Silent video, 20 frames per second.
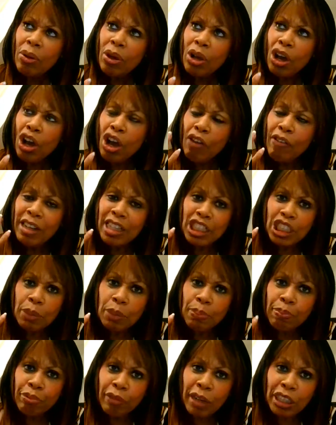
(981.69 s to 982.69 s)
her
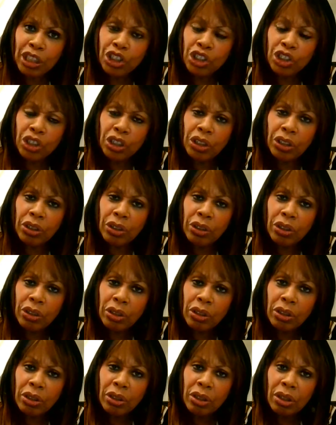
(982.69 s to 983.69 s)
expression
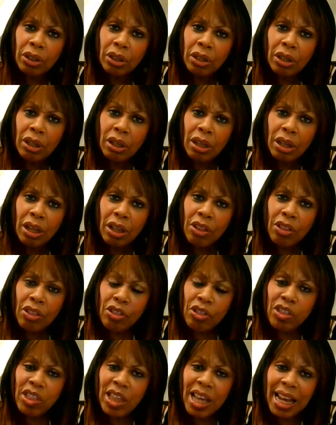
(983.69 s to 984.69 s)

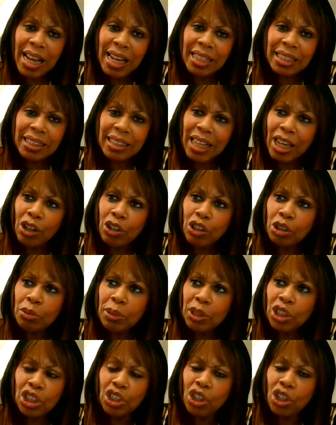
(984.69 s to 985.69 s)
that tells me
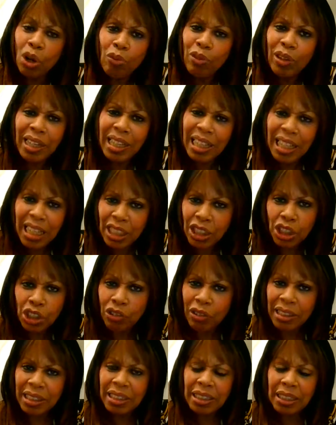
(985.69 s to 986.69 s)
she's not really
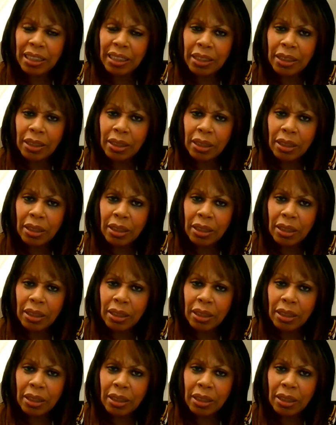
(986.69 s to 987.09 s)
interested